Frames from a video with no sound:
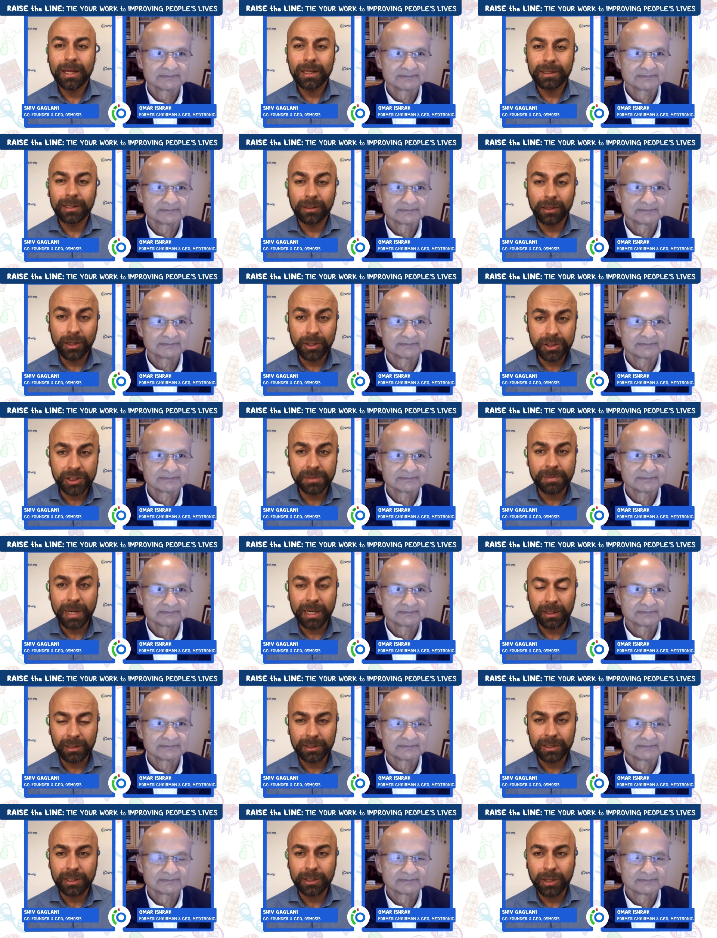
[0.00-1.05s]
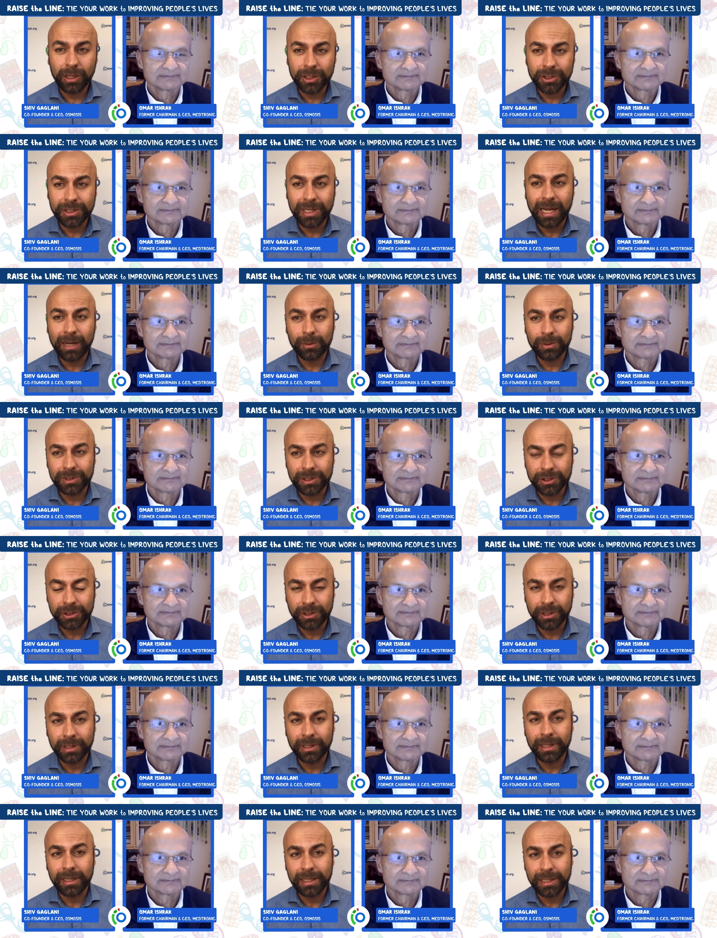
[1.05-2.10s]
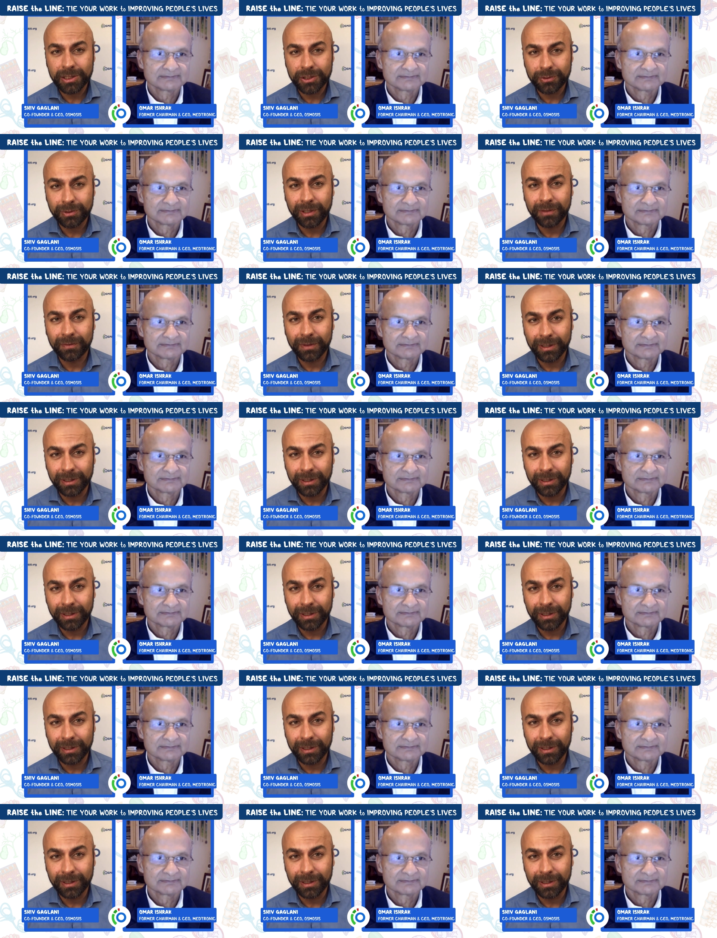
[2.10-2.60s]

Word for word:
Speaker 1: the largest medical technology acquisition in the history of the